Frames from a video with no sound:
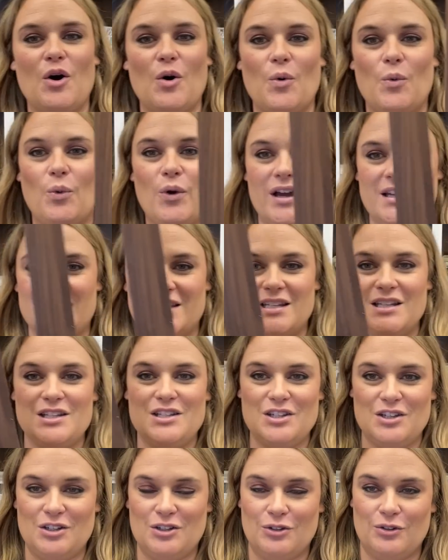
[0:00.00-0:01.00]
what to
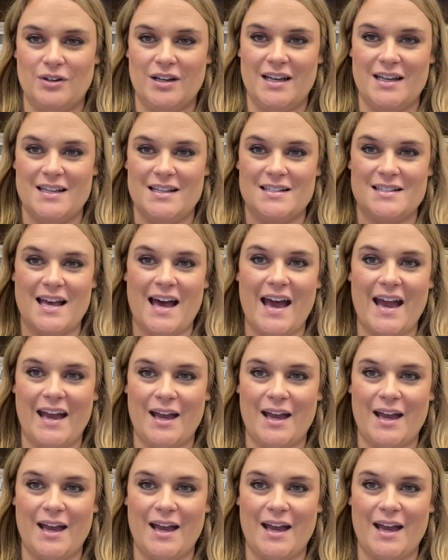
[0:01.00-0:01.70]
do, is I